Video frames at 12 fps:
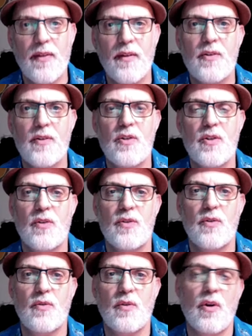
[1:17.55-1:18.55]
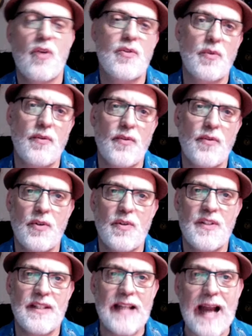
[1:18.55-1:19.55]
She's also referred to as
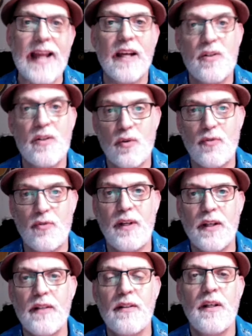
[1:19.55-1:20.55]
Gaia Sophia,